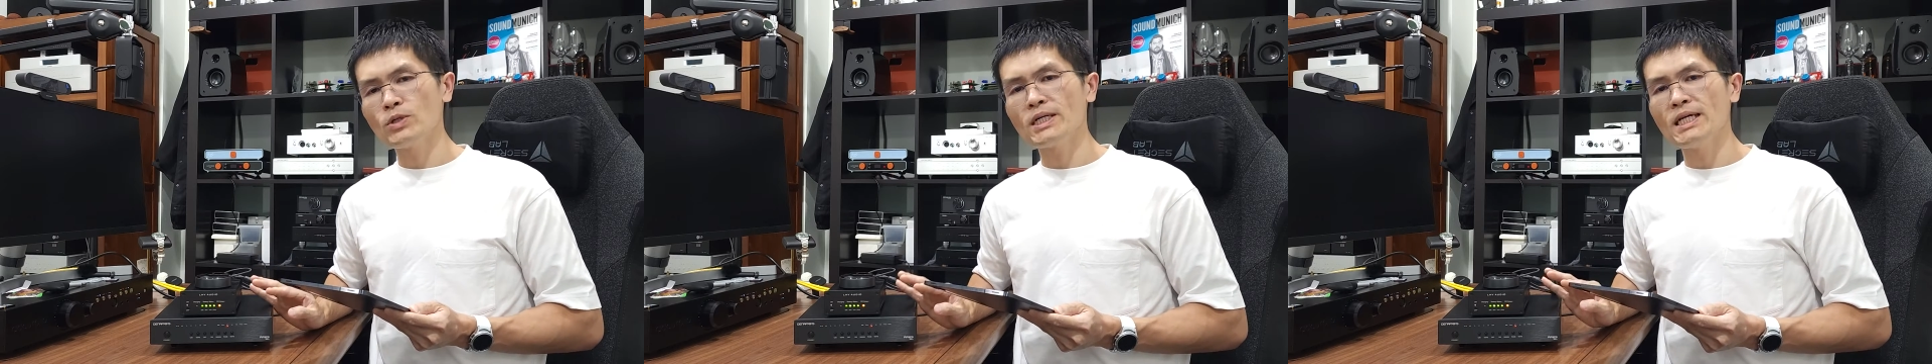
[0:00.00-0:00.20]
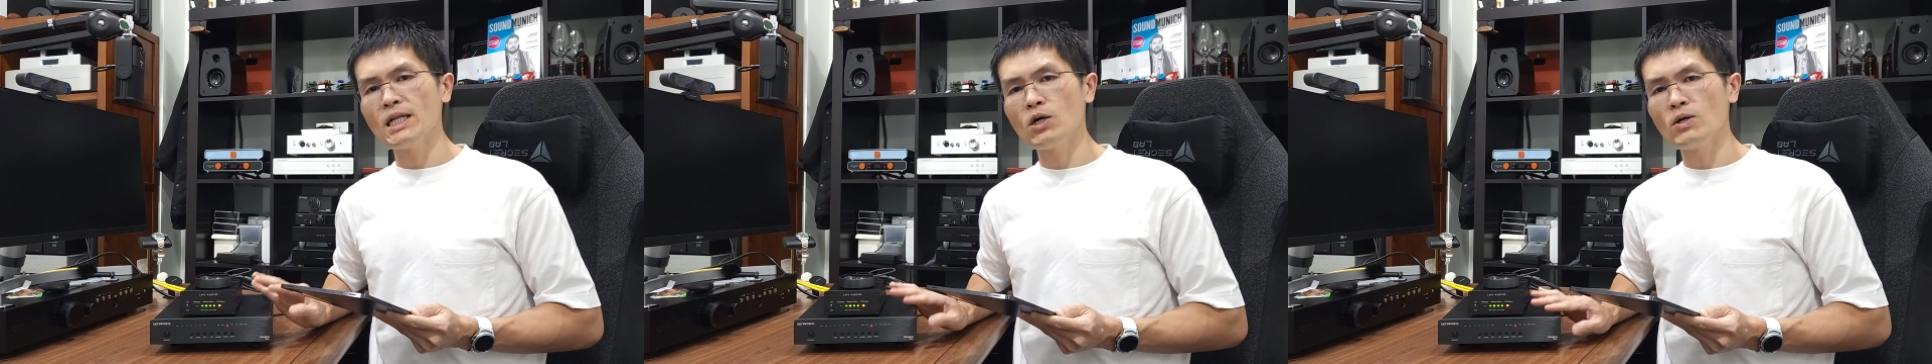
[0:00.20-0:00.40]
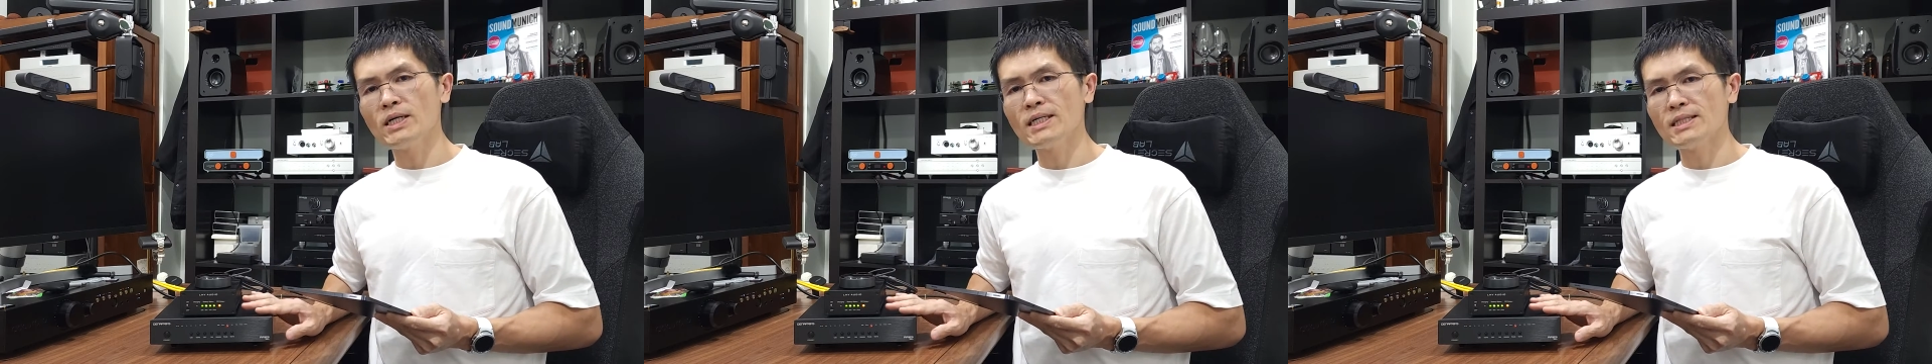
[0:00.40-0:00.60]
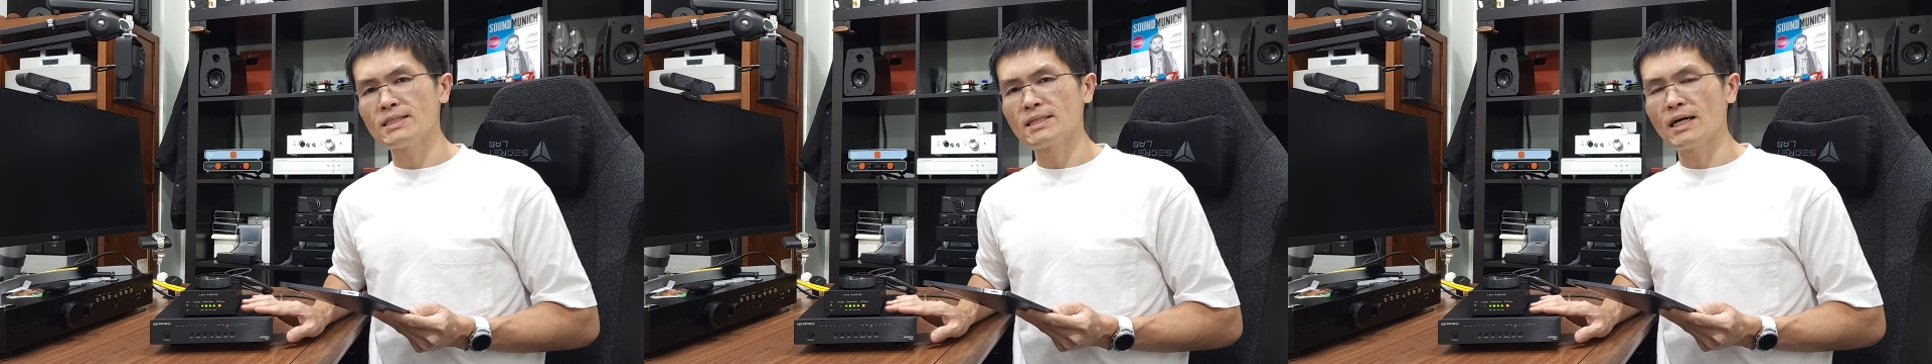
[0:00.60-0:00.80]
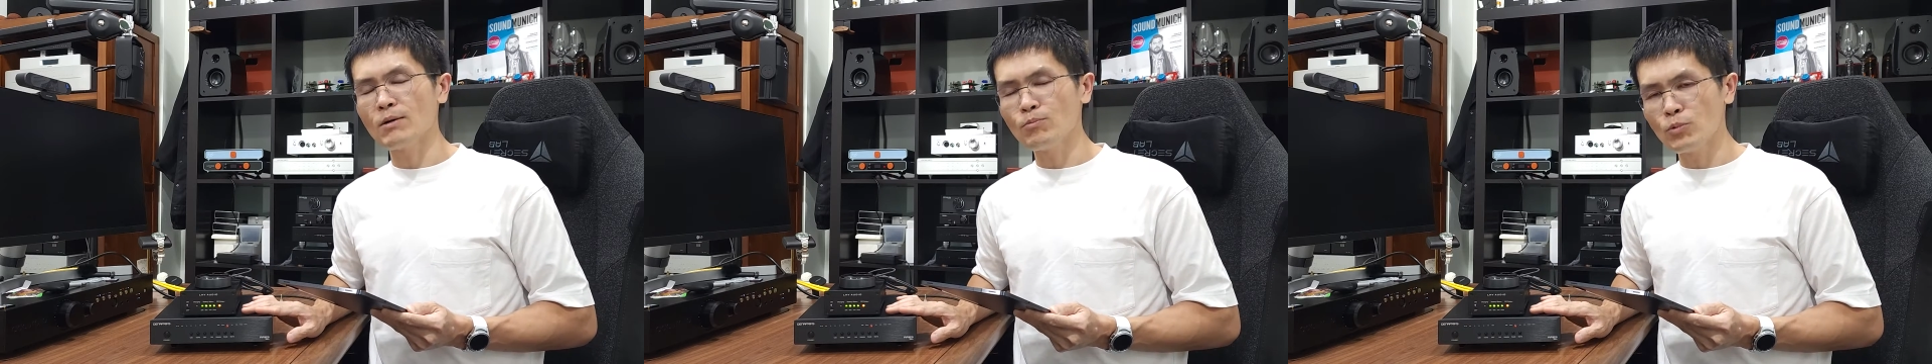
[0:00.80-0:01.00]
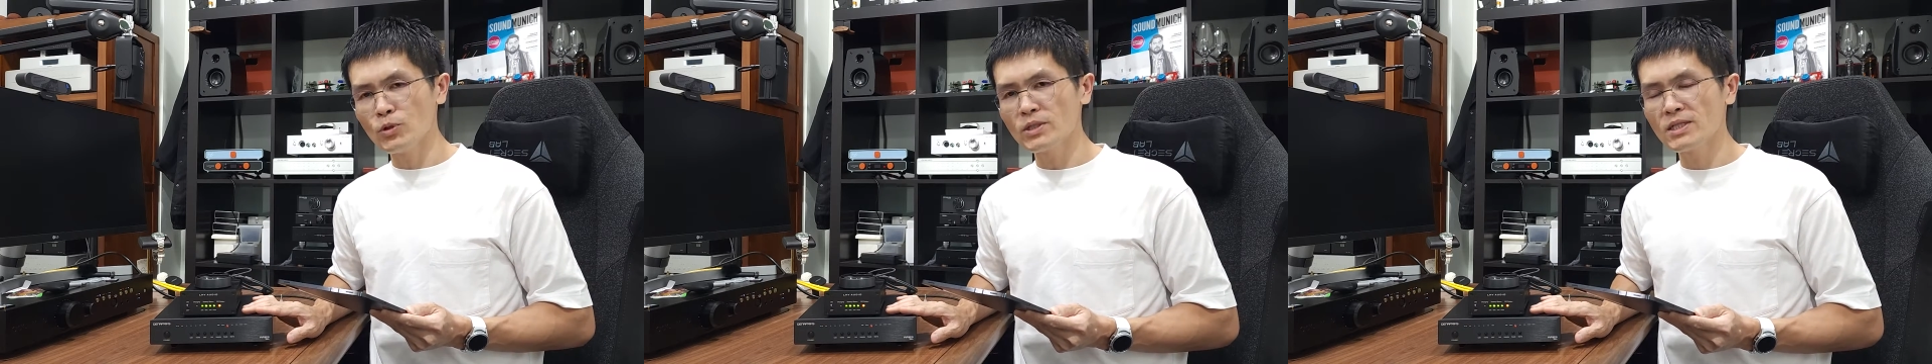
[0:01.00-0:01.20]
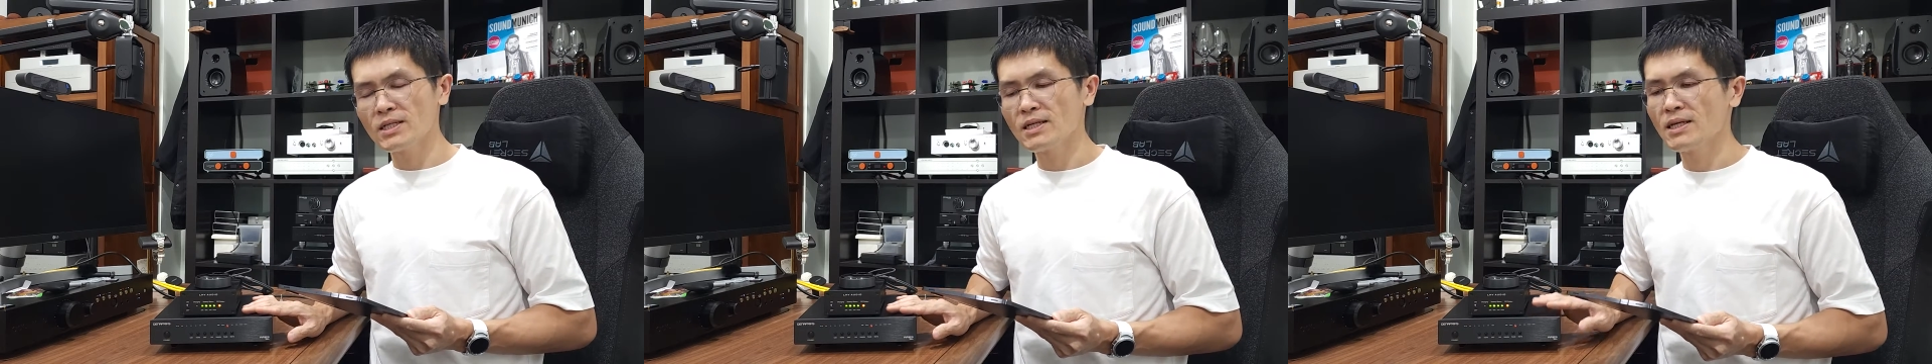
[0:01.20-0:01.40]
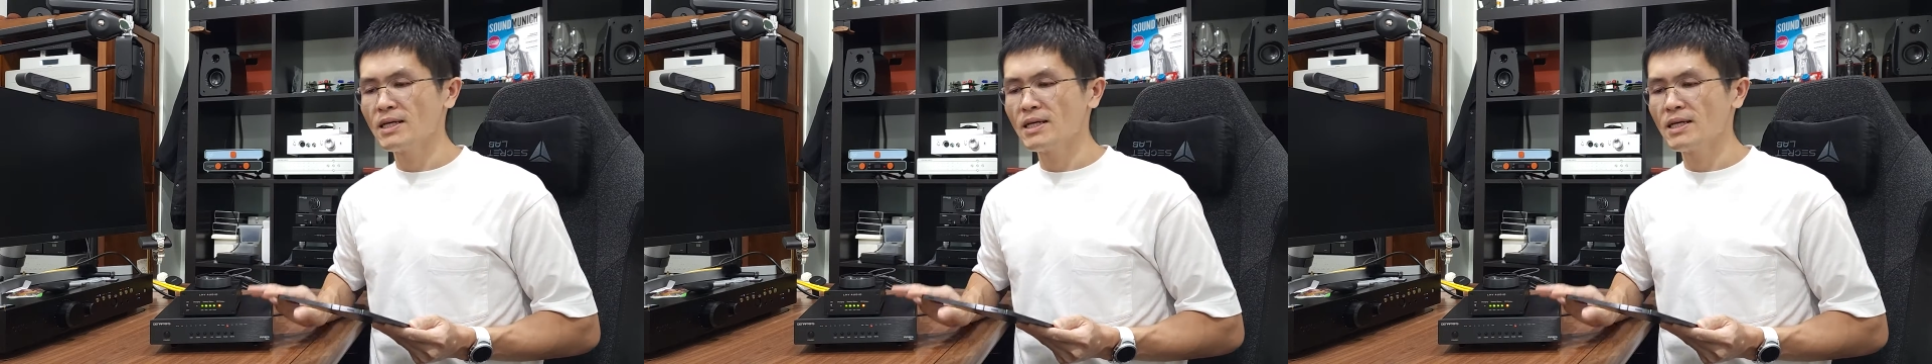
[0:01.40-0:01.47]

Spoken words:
kHz output,